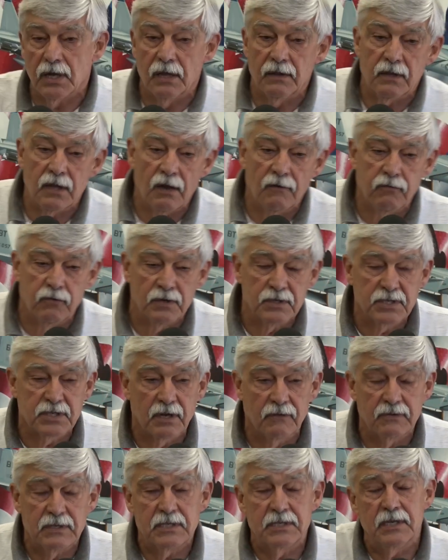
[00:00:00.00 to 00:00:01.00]
on the
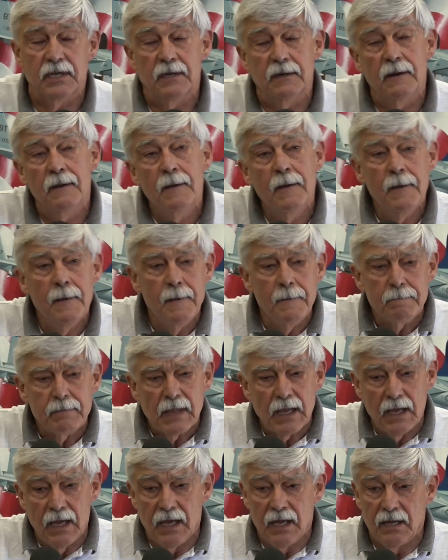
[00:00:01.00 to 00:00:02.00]
F-117,
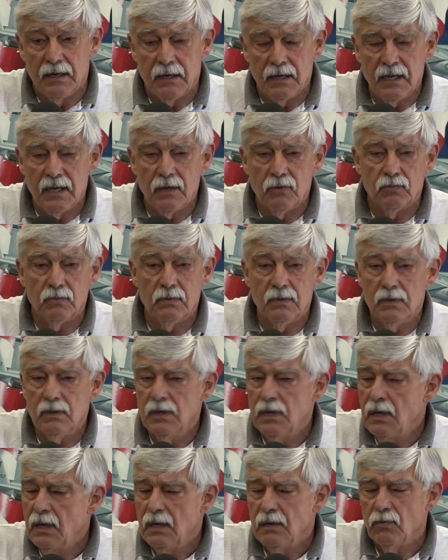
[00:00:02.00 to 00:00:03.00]
and
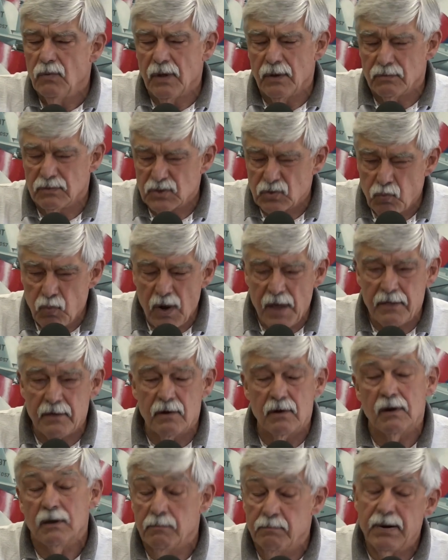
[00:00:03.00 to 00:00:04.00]
whether it was
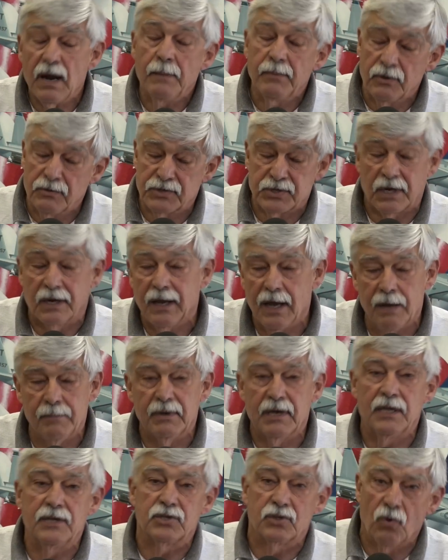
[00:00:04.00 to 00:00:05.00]
weather, it probably was a
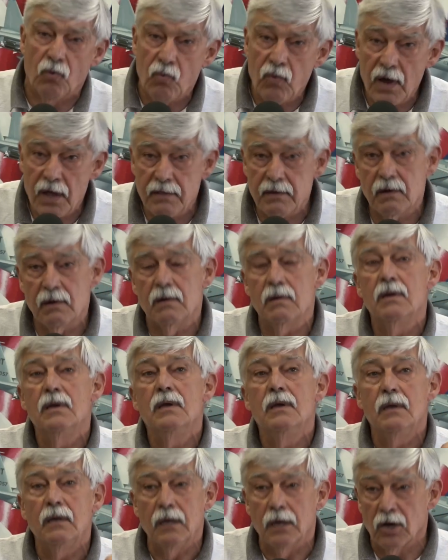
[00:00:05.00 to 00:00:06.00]
combination of weather,
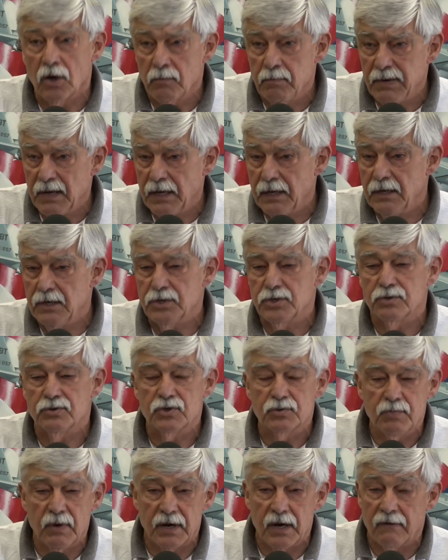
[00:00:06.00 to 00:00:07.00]
airplane
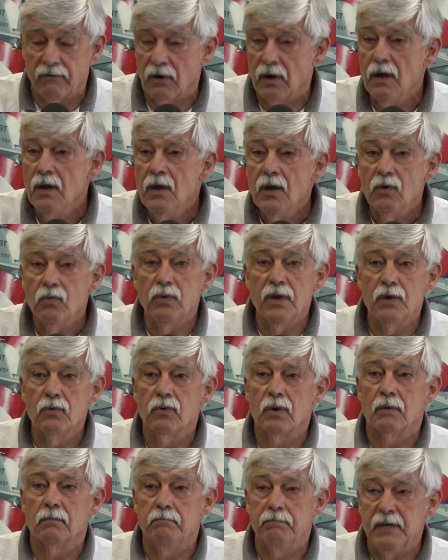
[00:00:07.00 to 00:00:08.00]
issues, whatever. We
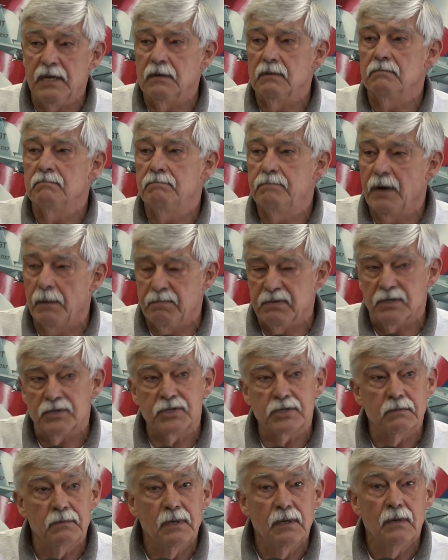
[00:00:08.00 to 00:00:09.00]
were beaten
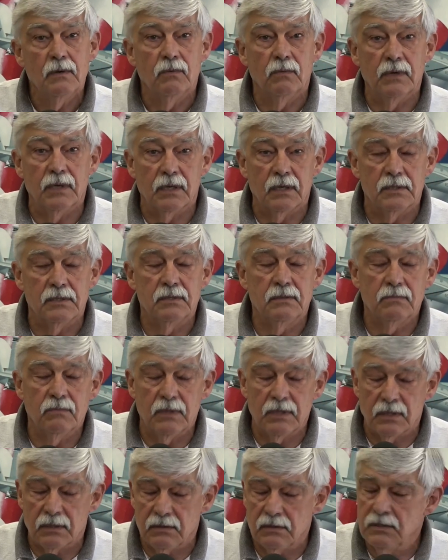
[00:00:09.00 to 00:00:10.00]
puppies. It
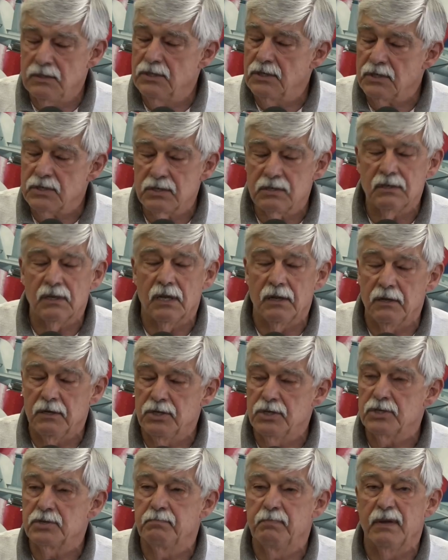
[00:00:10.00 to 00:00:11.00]
had
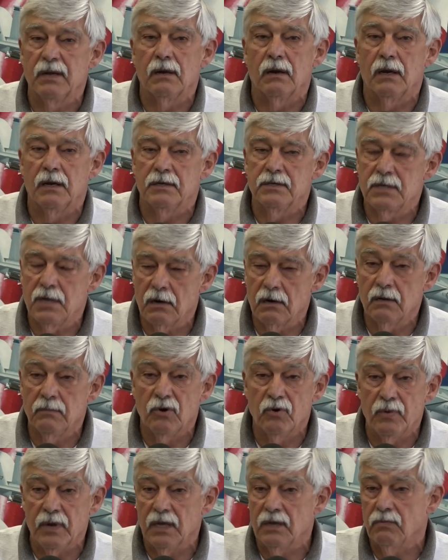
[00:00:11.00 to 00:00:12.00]
just been a
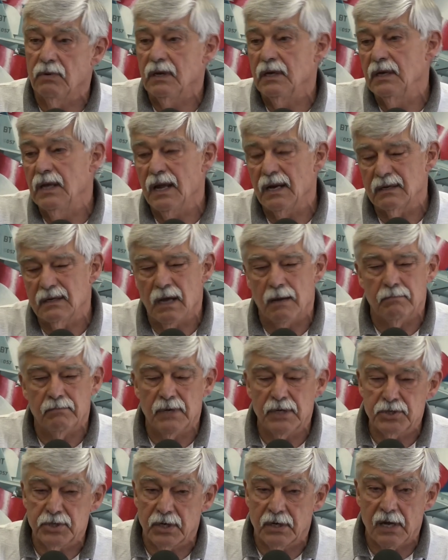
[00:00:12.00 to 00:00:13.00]
terrible week. We got
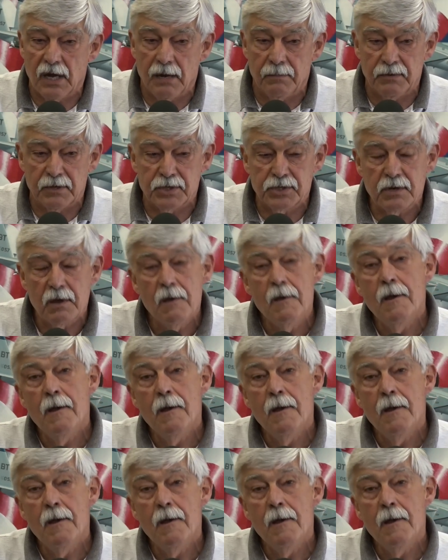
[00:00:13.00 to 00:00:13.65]
much accomplished.